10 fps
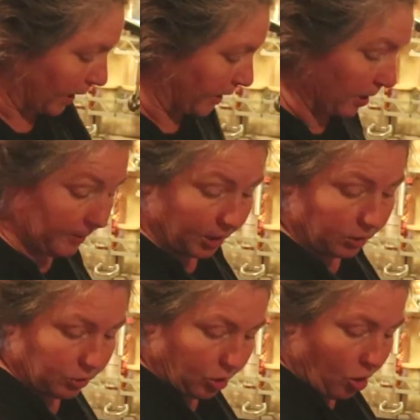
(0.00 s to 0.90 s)
We might use
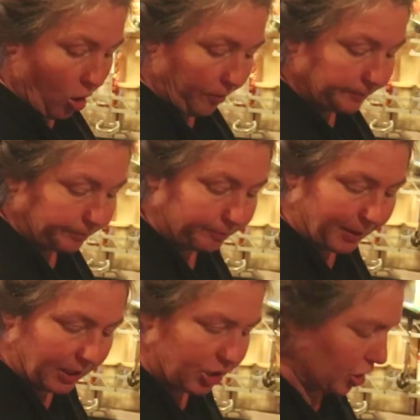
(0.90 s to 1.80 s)
it all. But
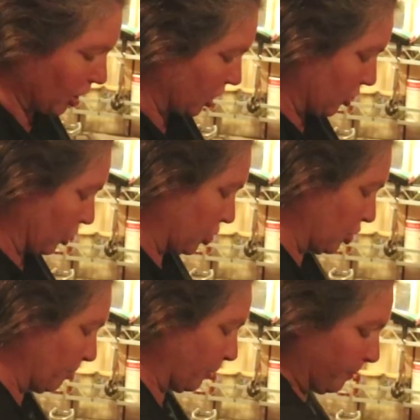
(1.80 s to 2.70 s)
these chickens are
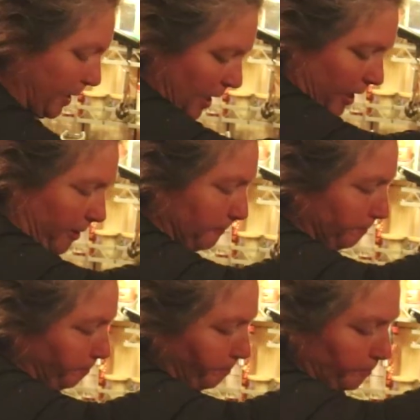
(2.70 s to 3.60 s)
super big.
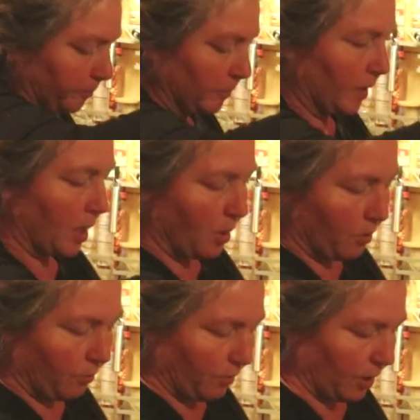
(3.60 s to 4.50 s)

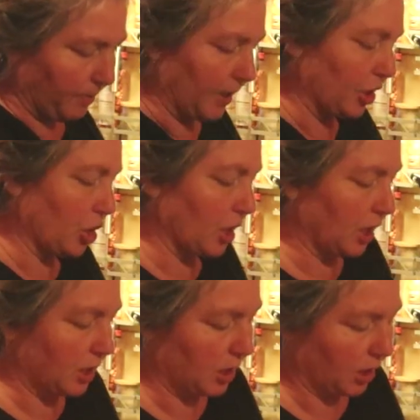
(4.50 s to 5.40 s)
Really big
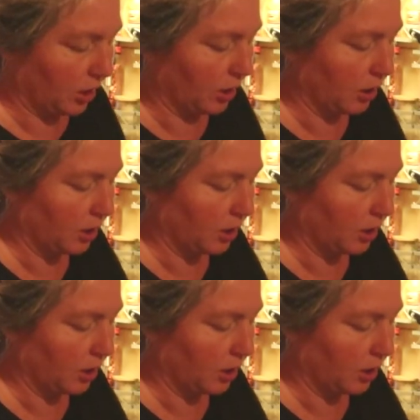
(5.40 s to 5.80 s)
chickens here.